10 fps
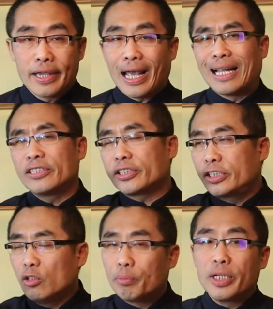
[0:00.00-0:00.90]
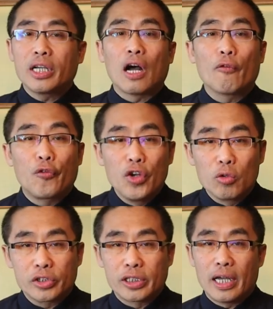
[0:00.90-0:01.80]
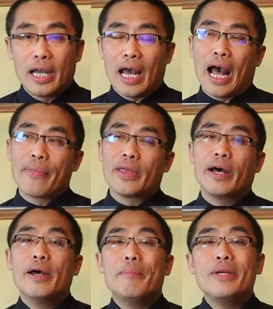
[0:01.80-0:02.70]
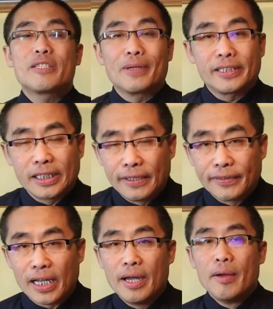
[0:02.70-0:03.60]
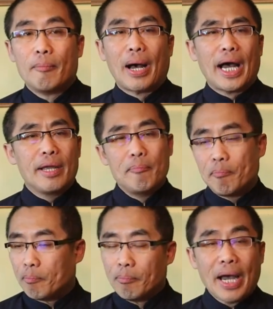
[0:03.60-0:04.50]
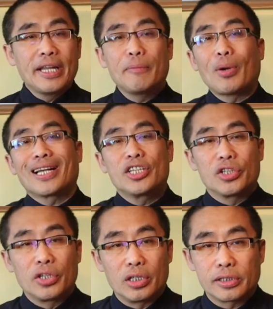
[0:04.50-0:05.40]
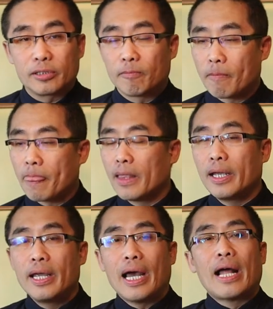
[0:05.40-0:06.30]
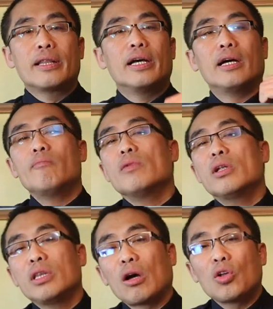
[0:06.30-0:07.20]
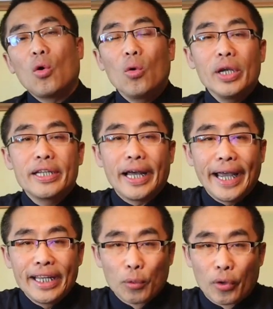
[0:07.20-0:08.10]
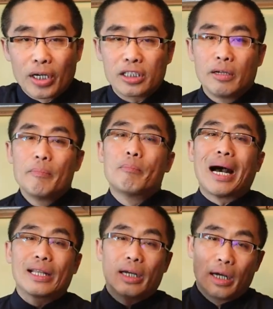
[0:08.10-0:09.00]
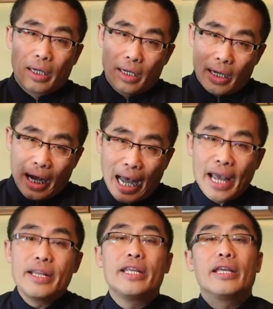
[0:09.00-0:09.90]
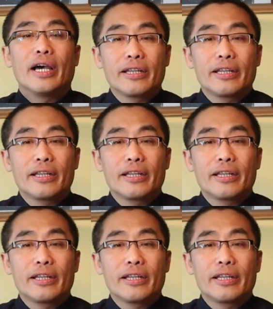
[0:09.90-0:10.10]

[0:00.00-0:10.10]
can still be confused and misperceived by many practitioners. And not only the 8 words, but any